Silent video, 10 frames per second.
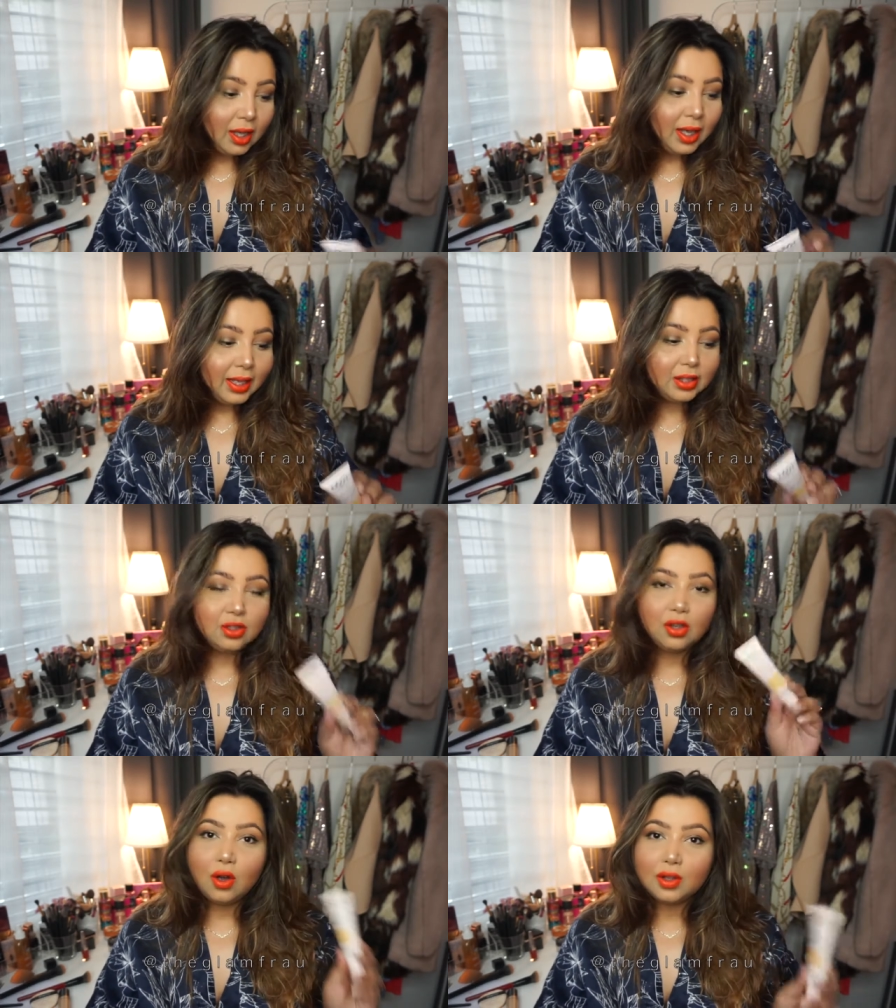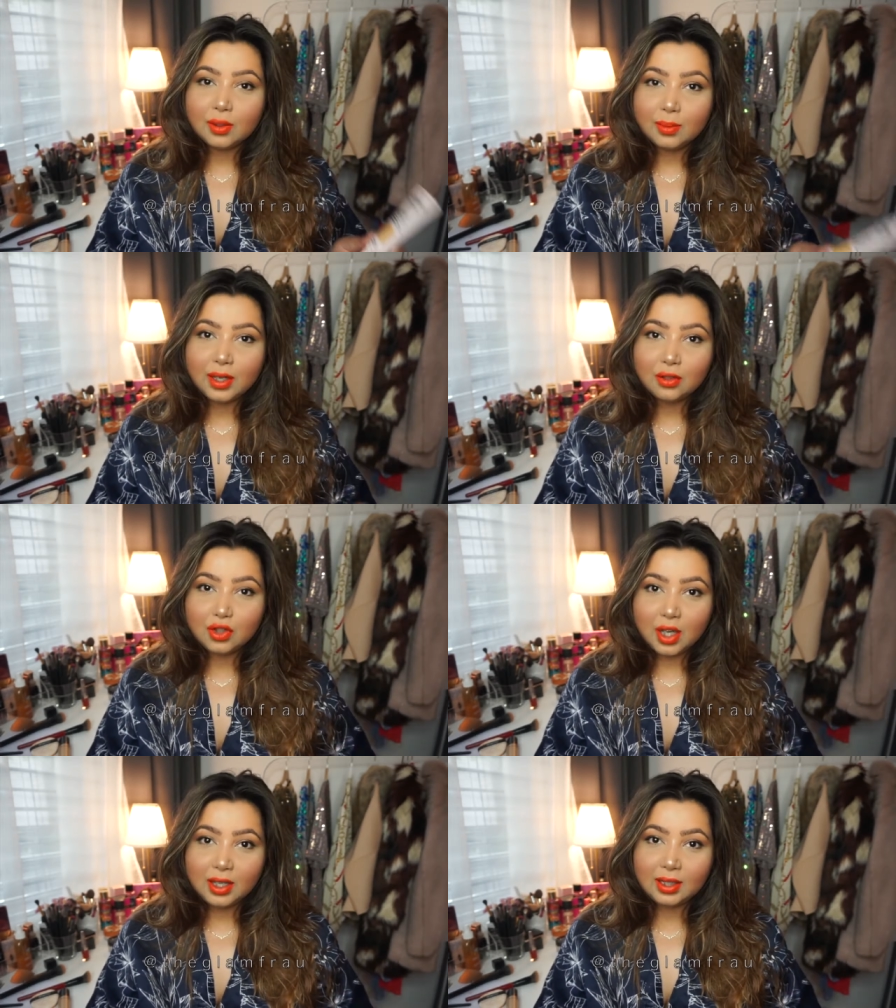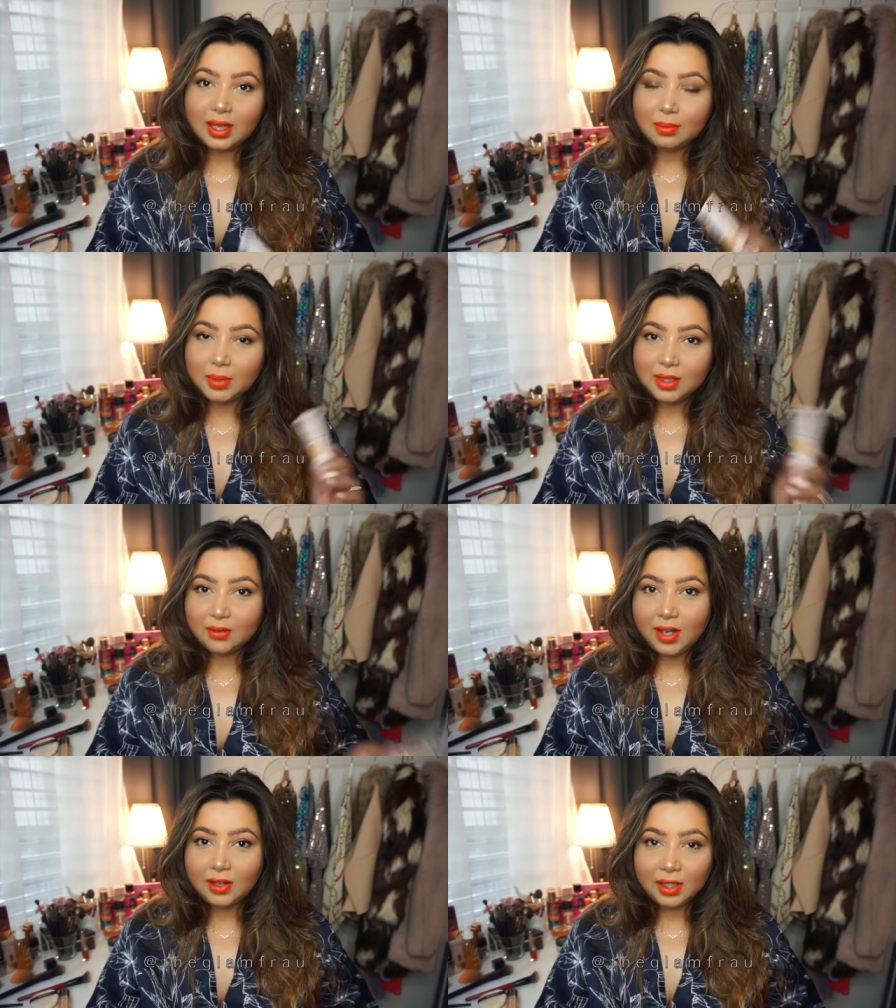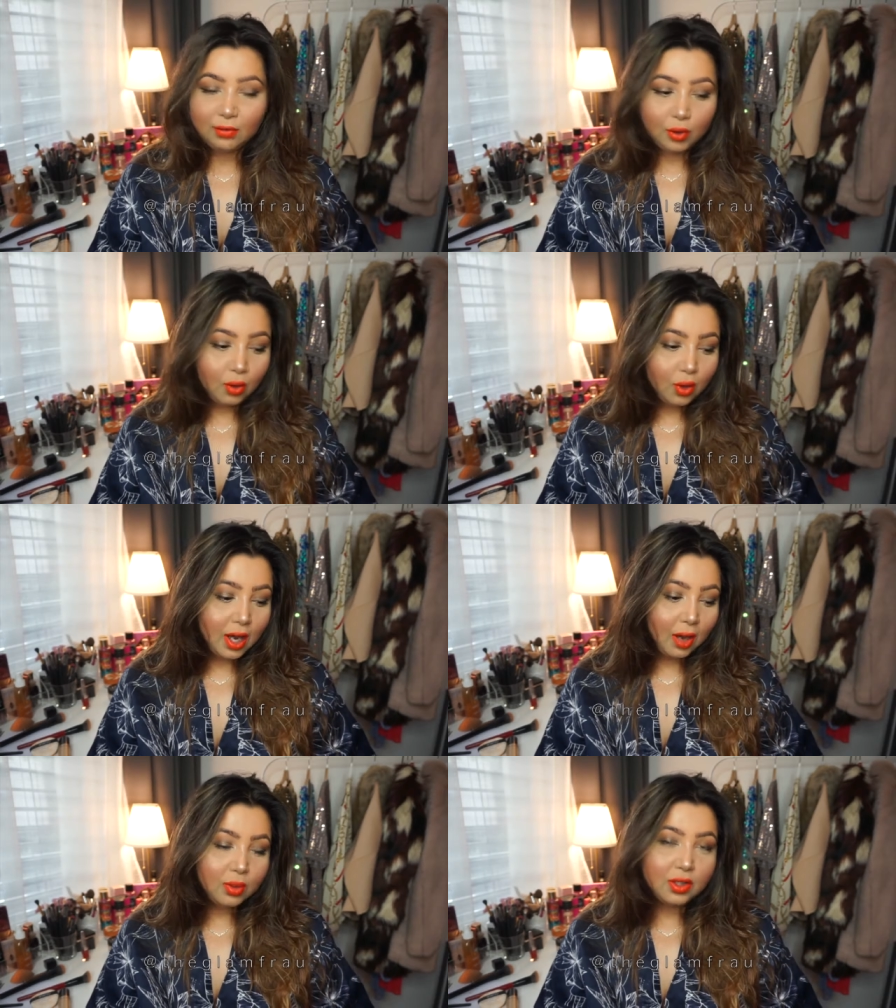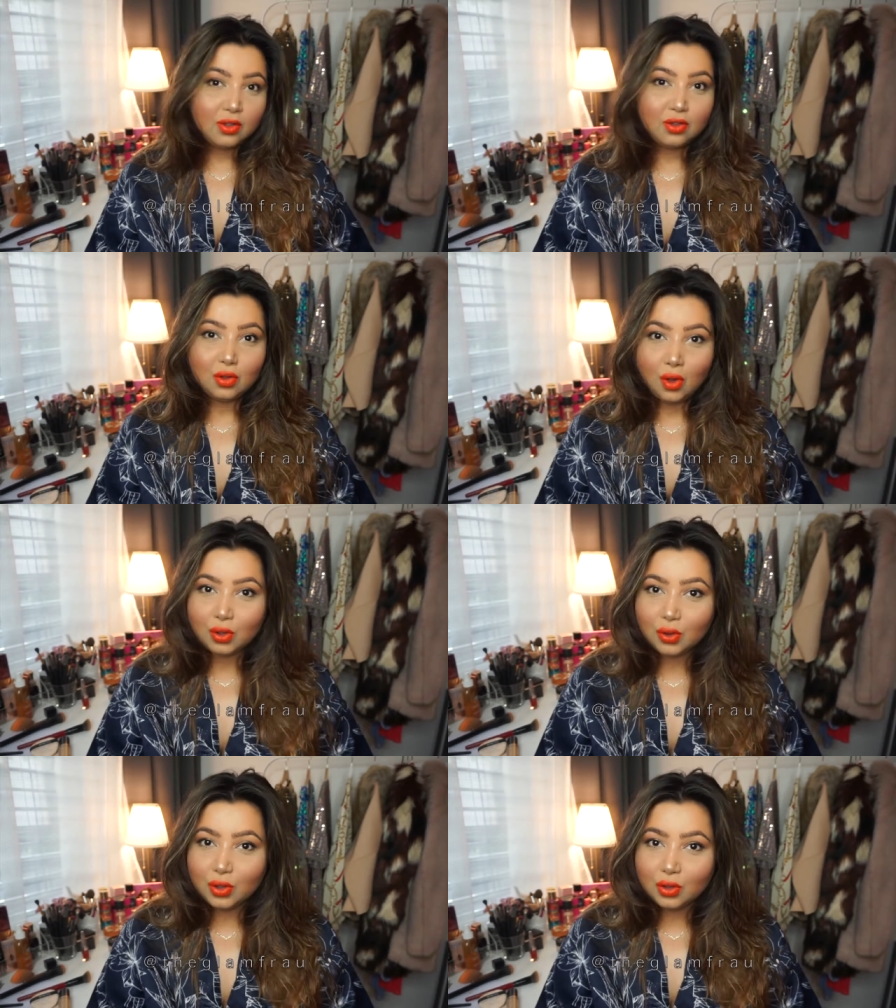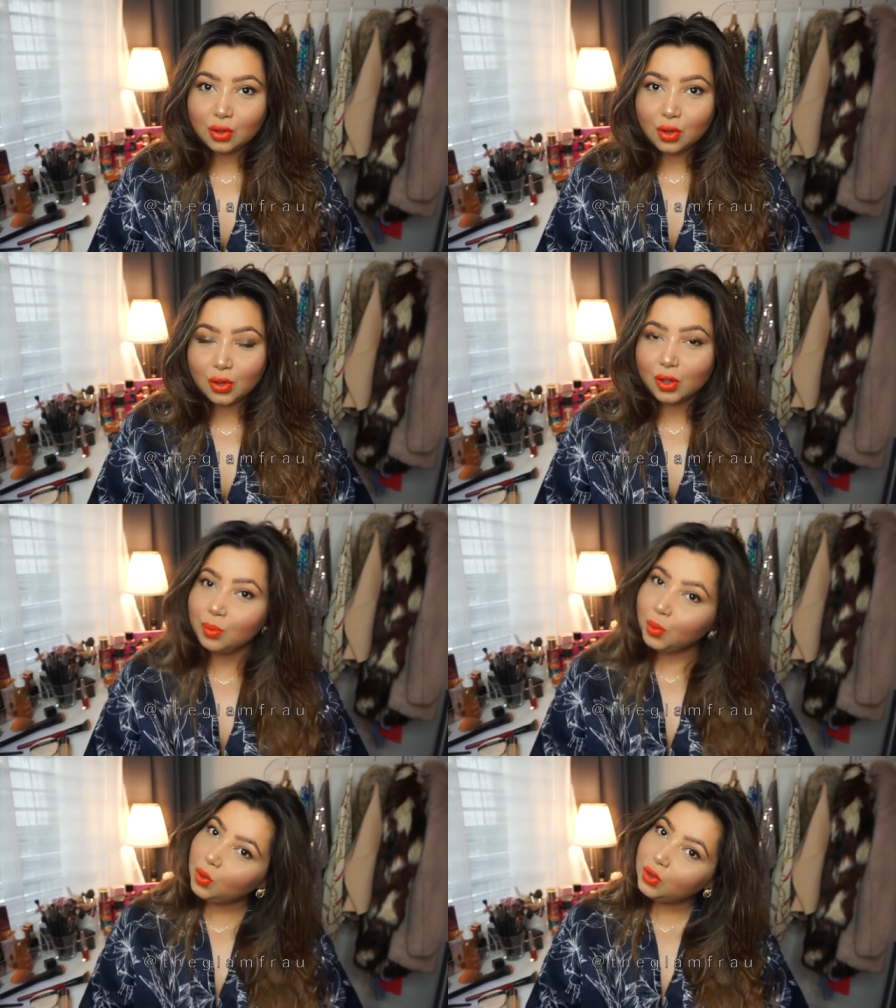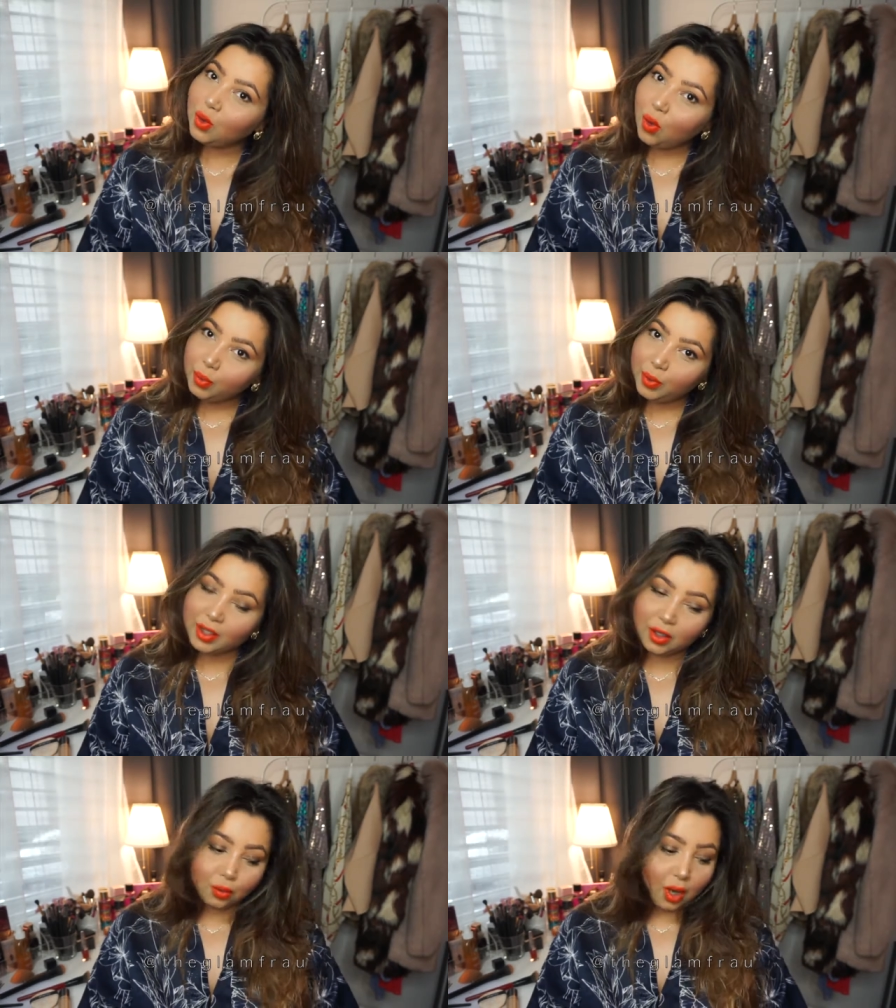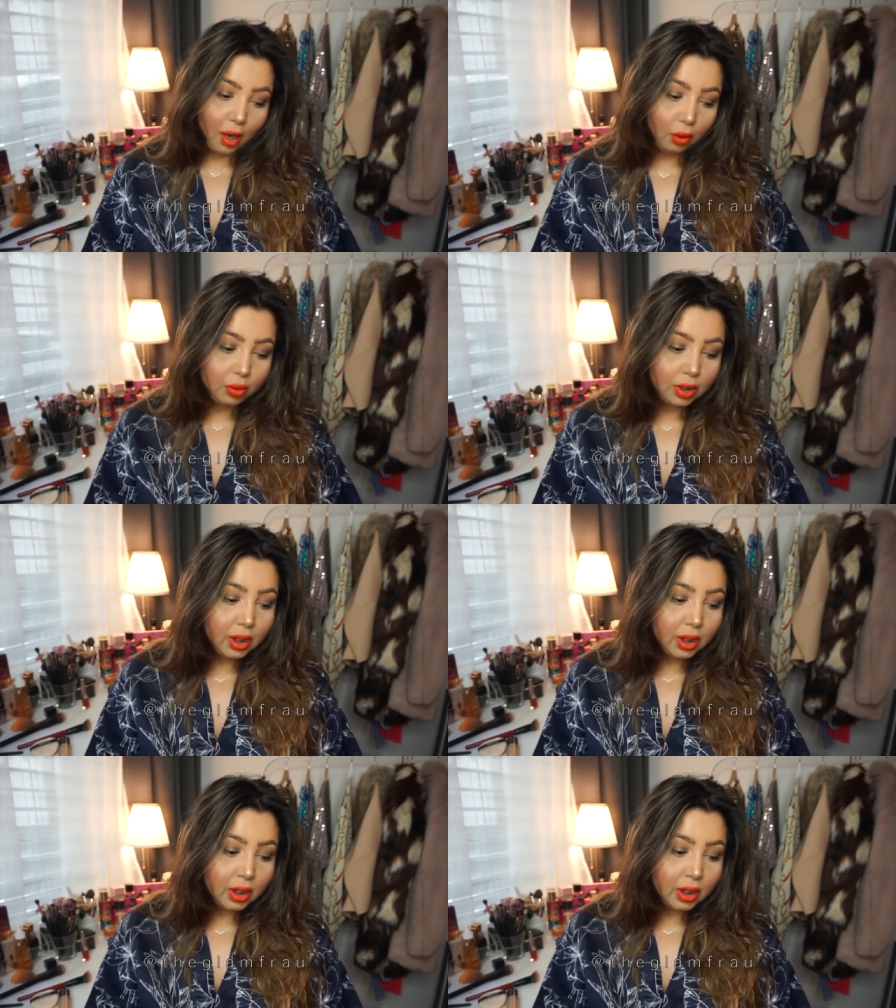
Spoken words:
It's non-comedogenic. That means wearing it for long hours is not going to clog your pores or break you out.